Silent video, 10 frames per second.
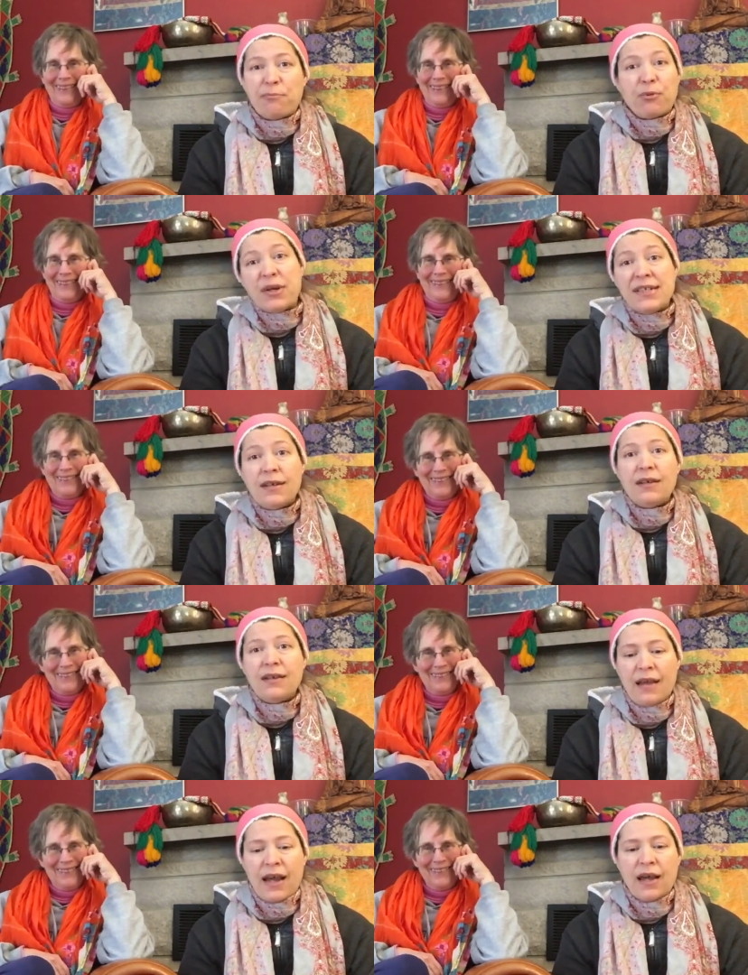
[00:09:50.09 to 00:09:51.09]
Speaker 1: and
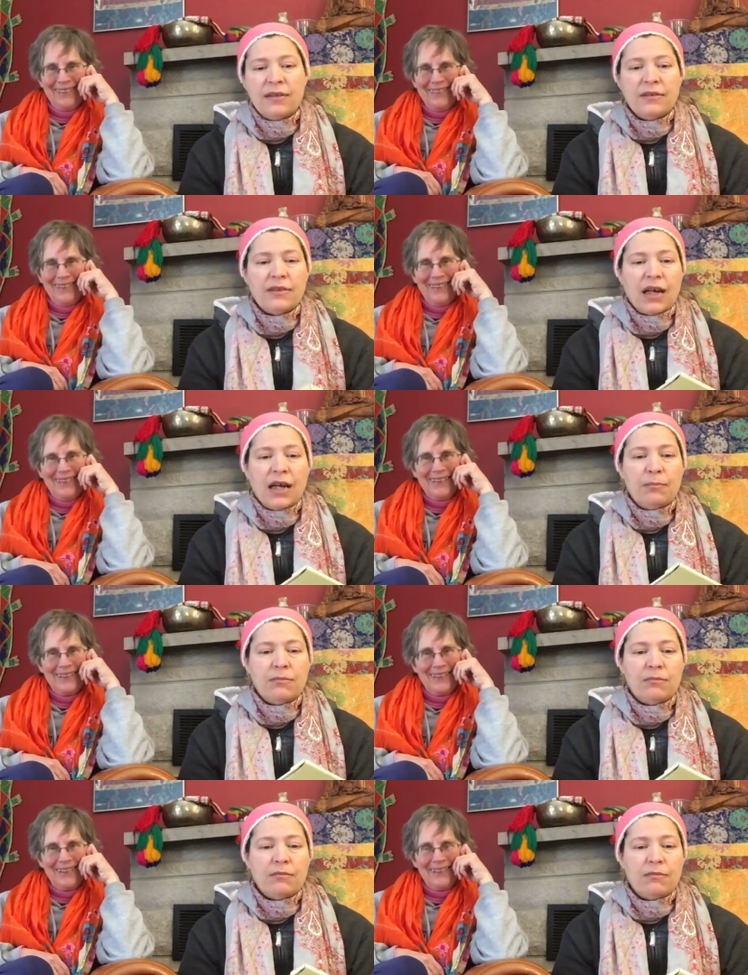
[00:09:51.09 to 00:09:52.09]
printed and
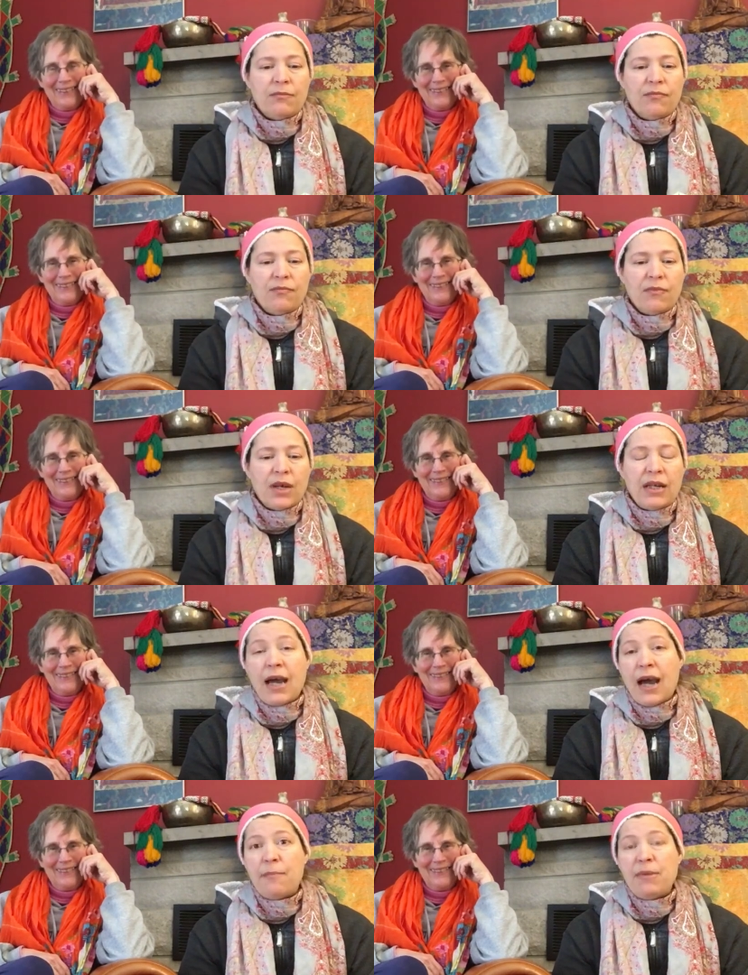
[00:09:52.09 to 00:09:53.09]
um, yeah.
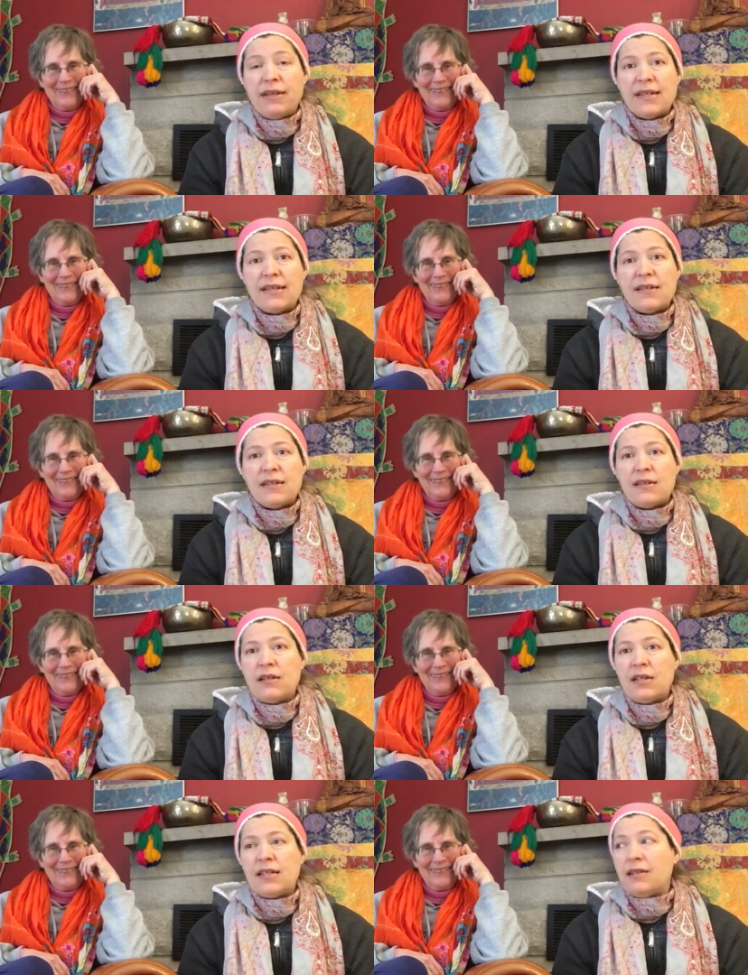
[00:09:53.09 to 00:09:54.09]
yeah. I mean, this is
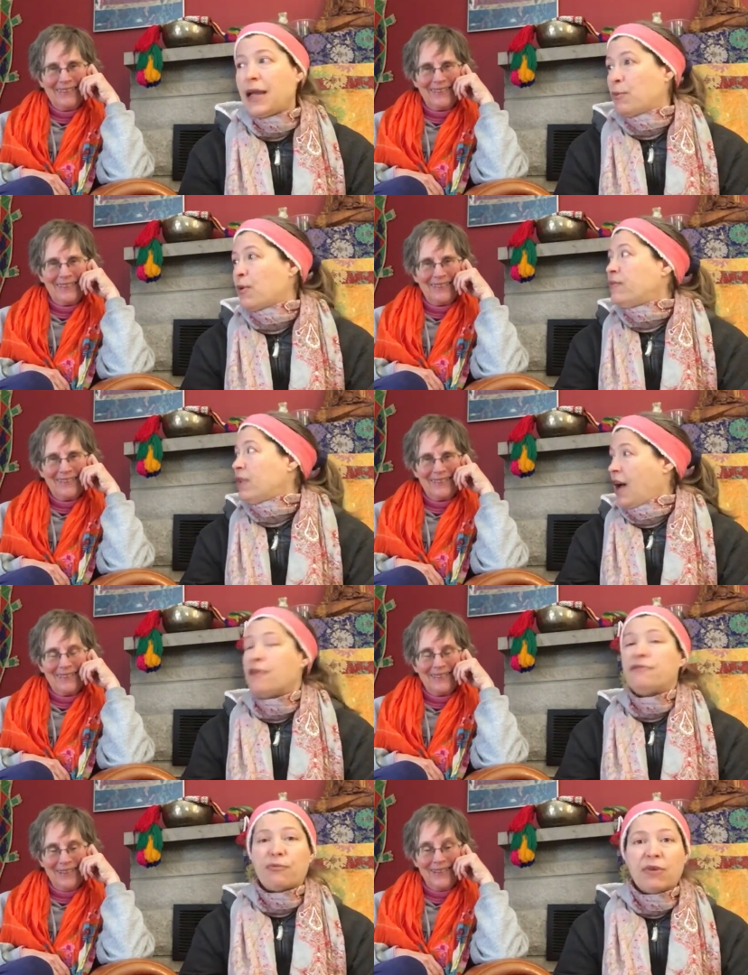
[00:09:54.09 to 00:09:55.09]
it's a labor of
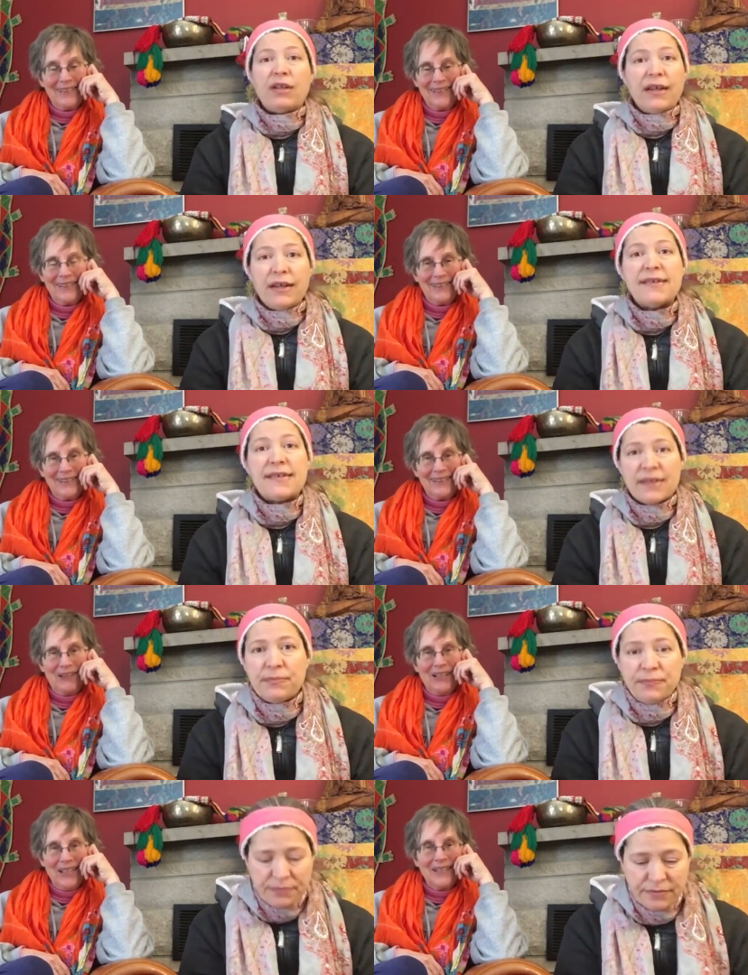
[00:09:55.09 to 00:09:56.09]
love. It yeah, really yeah, is. it's
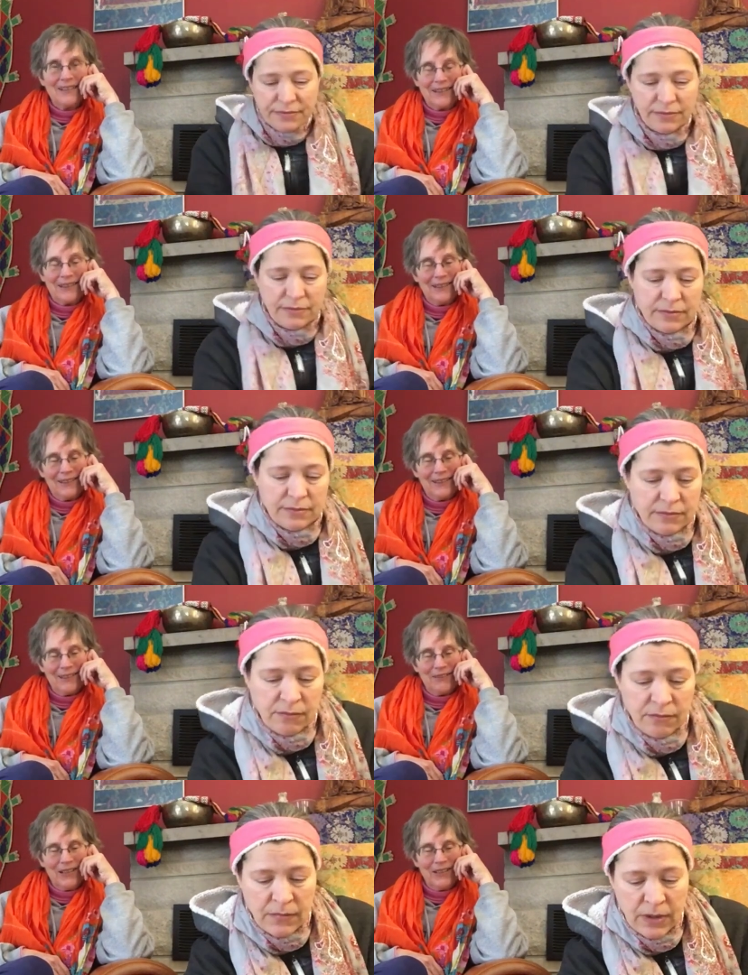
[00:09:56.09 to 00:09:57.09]
Speaker 2: my legacy.
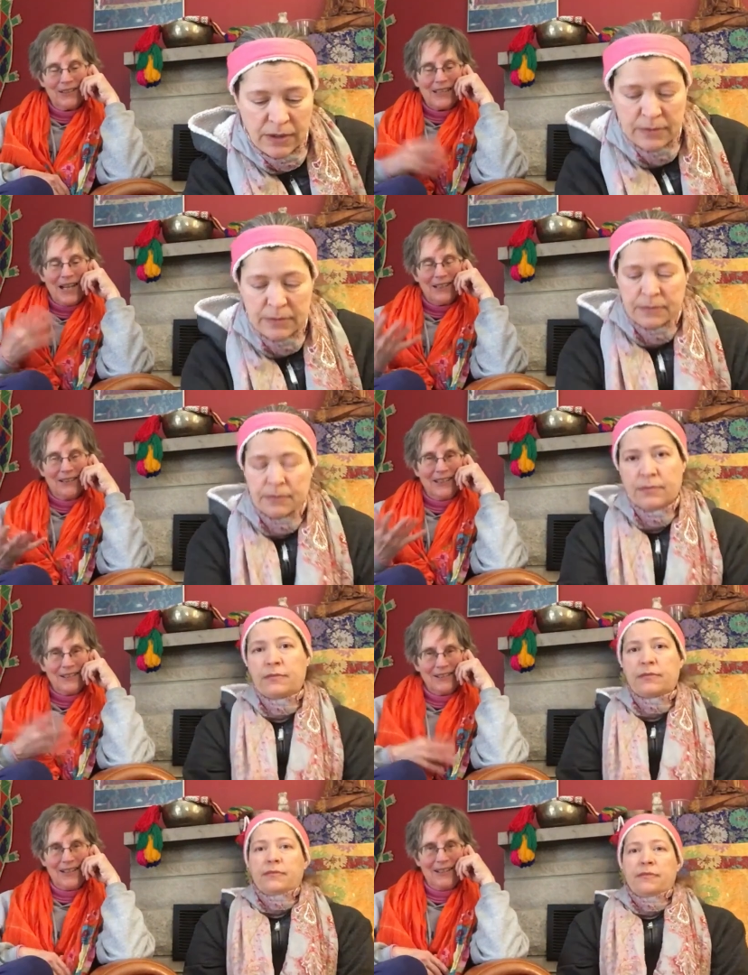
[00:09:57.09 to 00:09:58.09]
It's it's the kind of
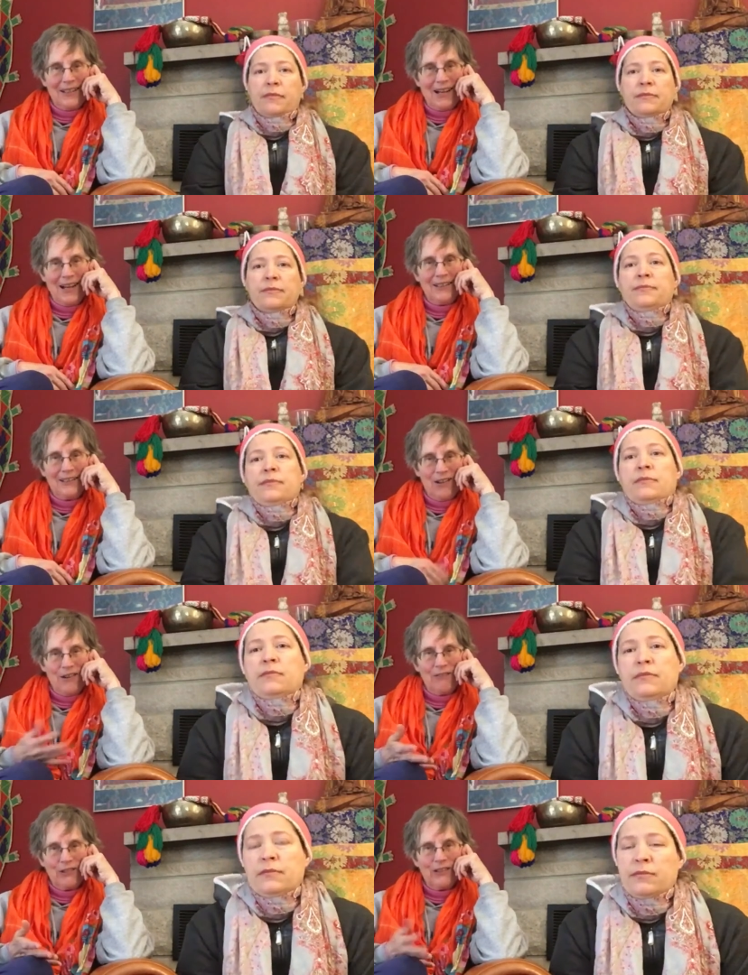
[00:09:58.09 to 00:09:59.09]
legacy that I can
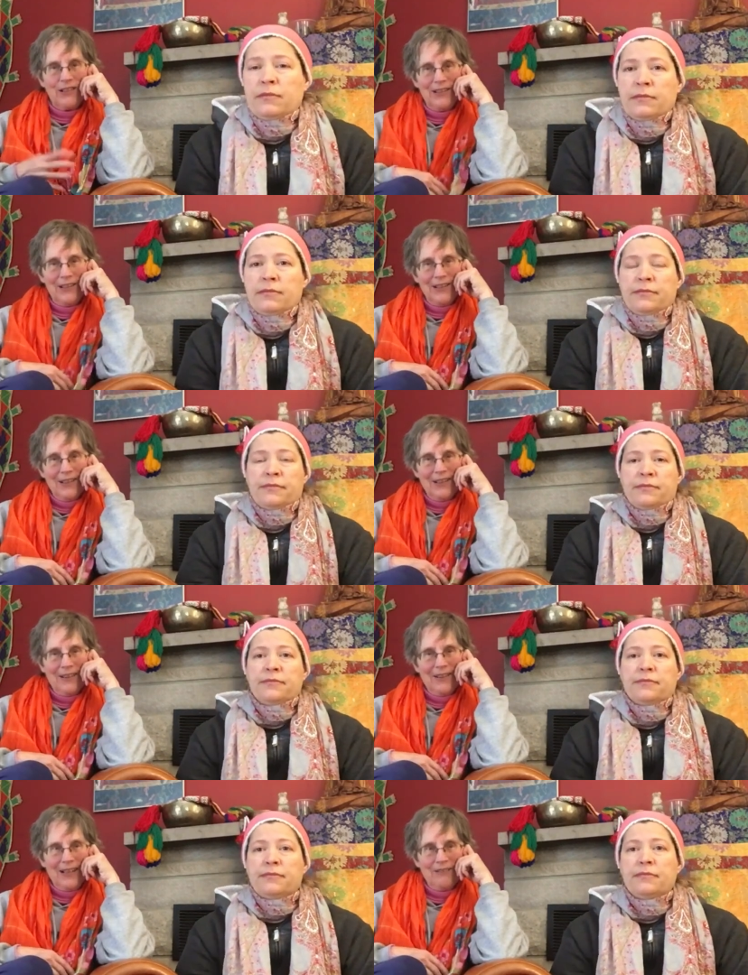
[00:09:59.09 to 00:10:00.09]
offer
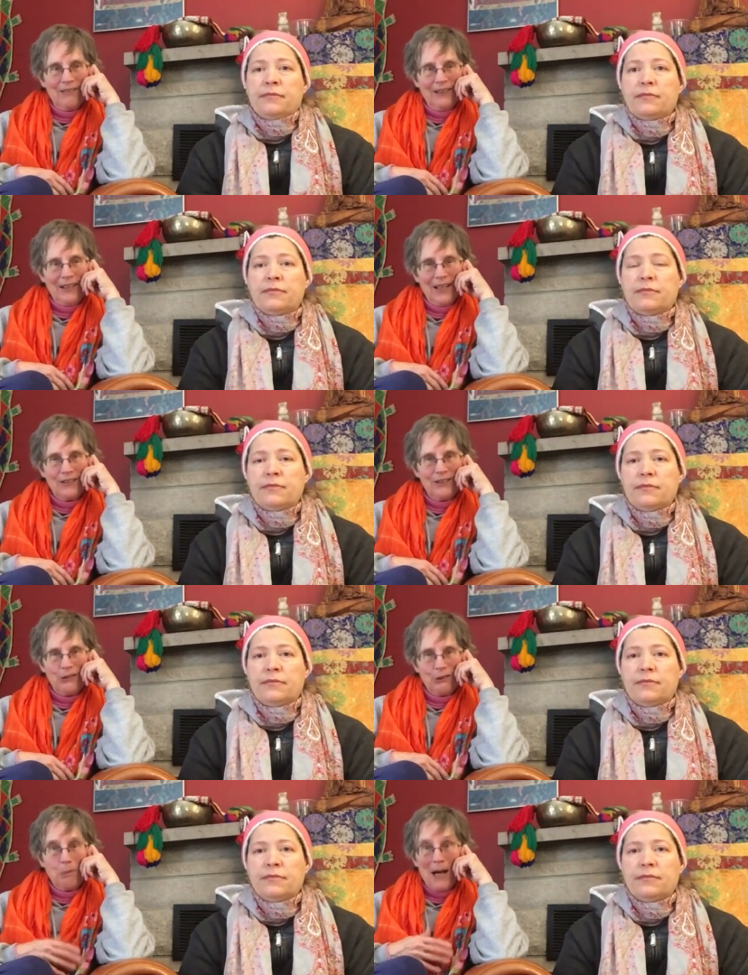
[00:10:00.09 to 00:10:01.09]
that really has to
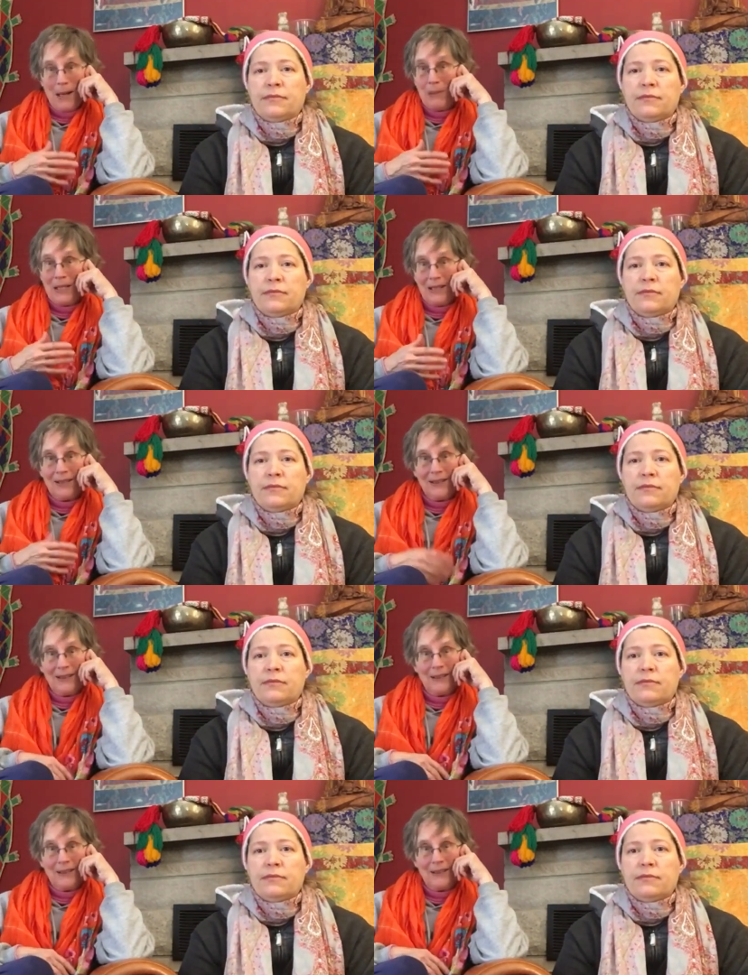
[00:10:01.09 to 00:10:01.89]
do with my being.